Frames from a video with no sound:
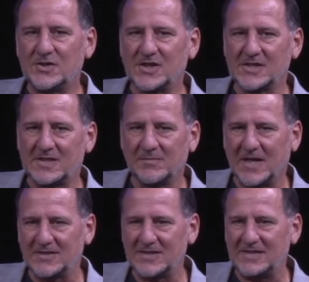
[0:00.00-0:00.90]
just
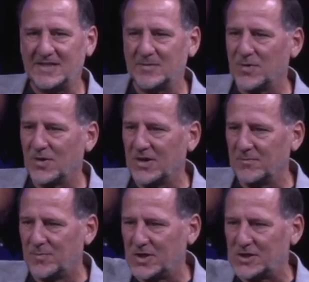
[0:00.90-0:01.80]
about to see the
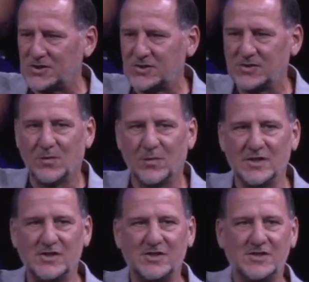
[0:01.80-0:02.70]
burning bush
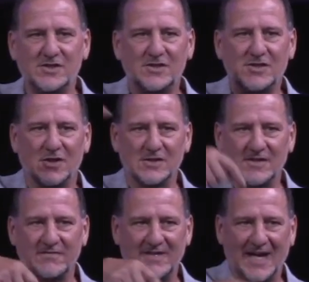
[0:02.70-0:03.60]
when
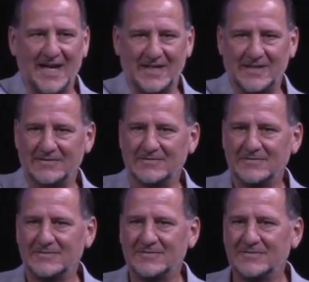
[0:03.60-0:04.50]
Joseph died.
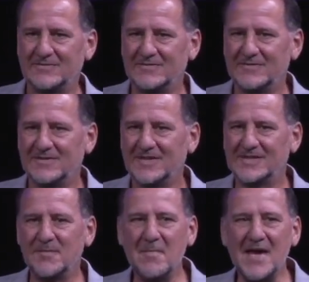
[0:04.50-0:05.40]

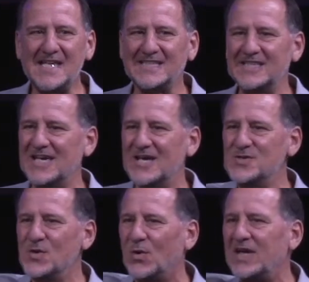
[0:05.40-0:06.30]
It's amazing, the
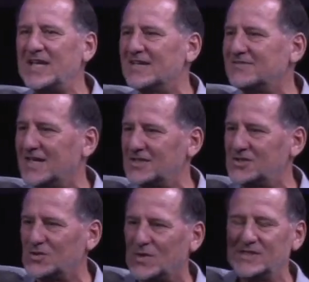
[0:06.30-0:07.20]
anointing of
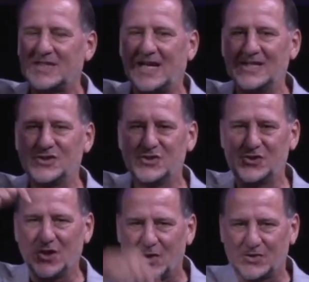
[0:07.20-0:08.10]
God's choice on
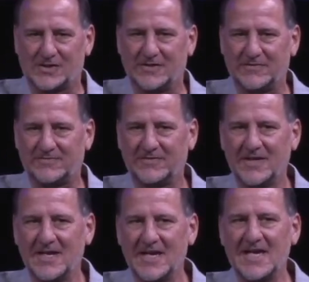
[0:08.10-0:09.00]
Joseph.
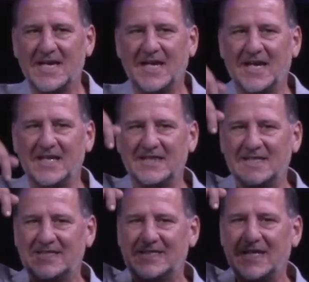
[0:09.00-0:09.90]
In
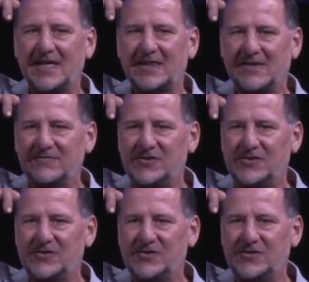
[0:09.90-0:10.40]
the death of